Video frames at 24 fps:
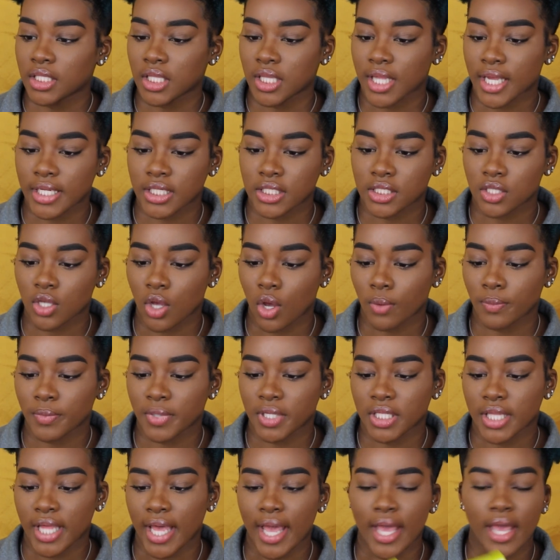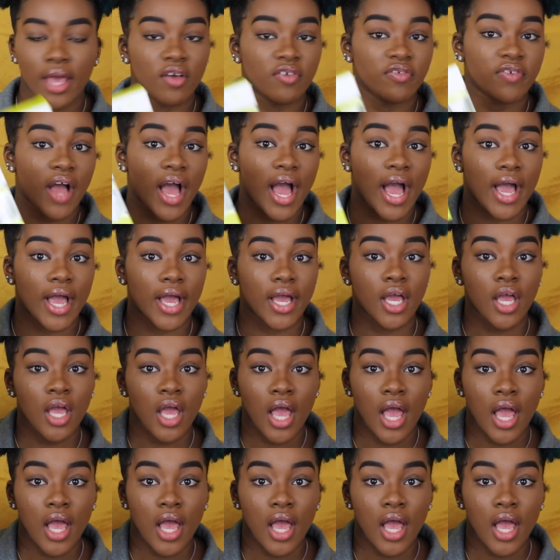the lady told me that if I